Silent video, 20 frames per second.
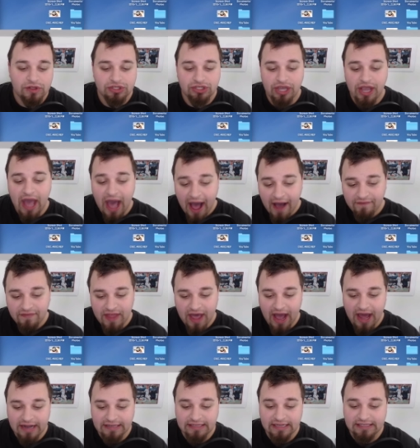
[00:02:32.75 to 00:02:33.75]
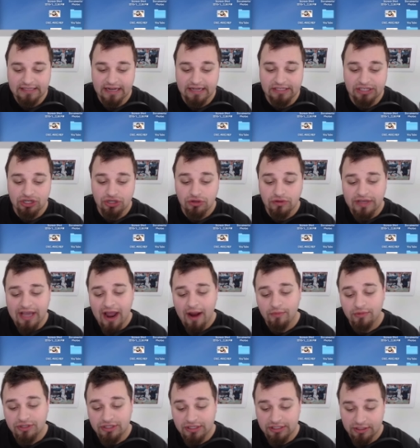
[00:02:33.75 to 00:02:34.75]
So you have that. As I said, it's a new
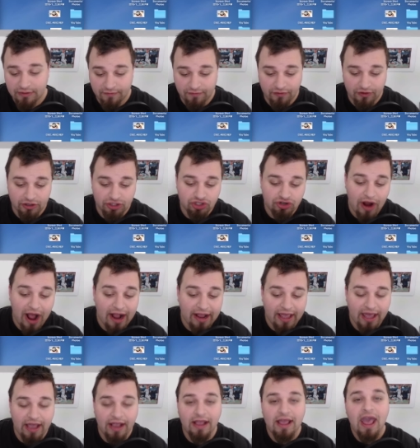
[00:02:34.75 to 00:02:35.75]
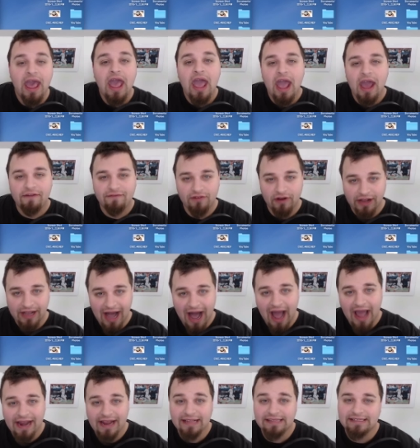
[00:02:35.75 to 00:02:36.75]
camera system for tracking and for
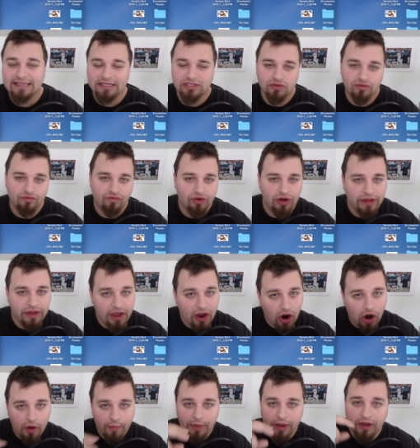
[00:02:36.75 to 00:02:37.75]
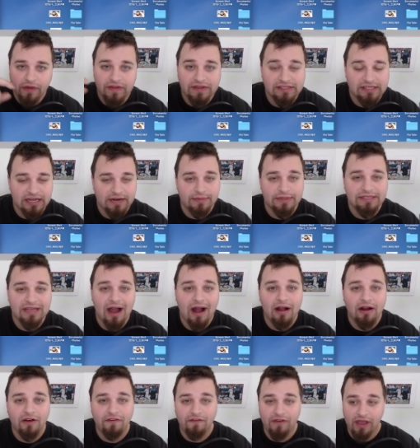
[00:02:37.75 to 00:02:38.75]
guidance. It's really harping on the
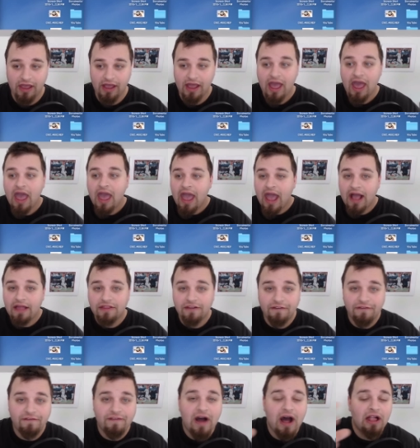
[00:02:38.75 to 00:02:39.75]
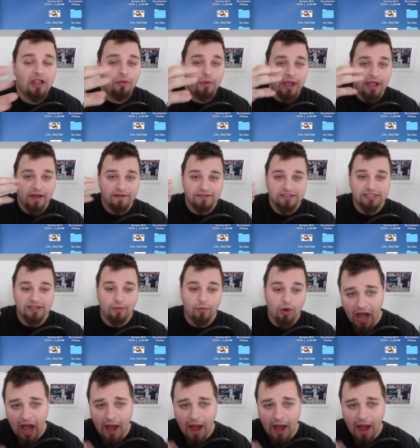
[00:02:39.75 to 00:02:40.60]
cinematography and the following of someone.